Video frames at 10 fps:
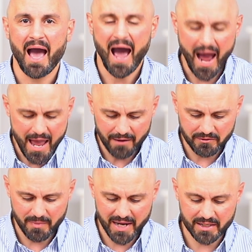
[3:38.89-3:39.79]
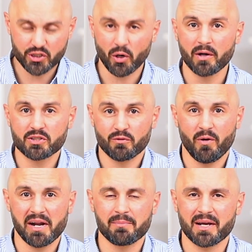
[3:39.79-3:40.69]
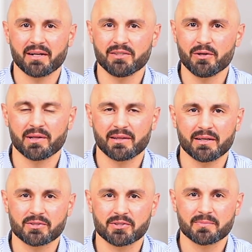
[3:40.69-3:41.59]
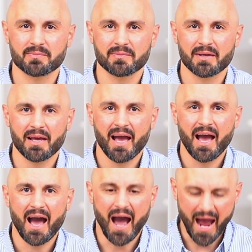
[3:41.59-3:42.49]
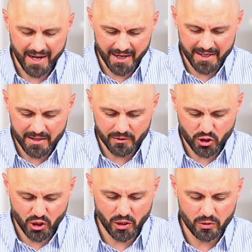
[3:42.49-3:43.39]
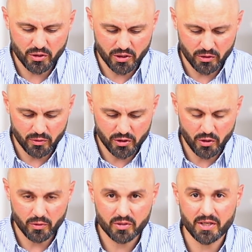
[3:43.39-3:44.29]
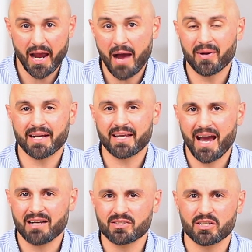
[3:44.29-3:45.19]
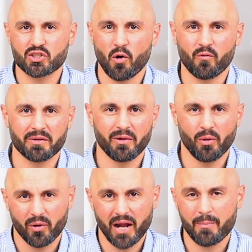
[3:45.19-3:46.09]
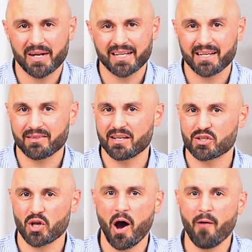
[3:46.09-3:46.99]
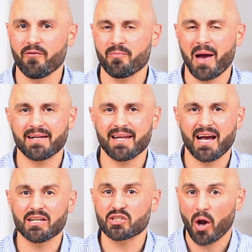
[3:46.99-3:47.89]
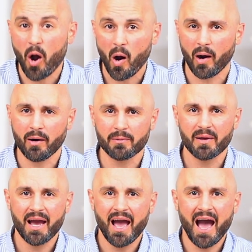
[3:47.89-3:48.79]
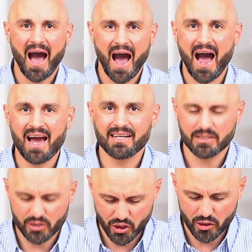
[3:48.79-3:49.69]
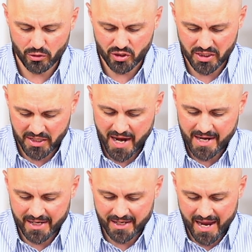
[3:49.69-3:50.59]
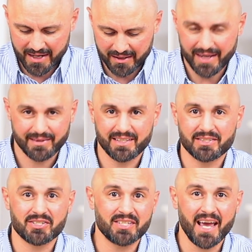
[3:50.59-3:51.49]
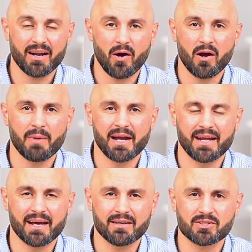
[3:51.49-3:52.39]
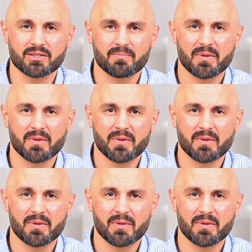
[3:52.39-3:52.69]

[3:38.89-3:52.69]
I have to make a choice of what I'm going to do with this. I got to either choose to say, I'm going to cast this over on the Lord, I'm going to get this off of my desk, or I can choose to take it and let this set on my desk.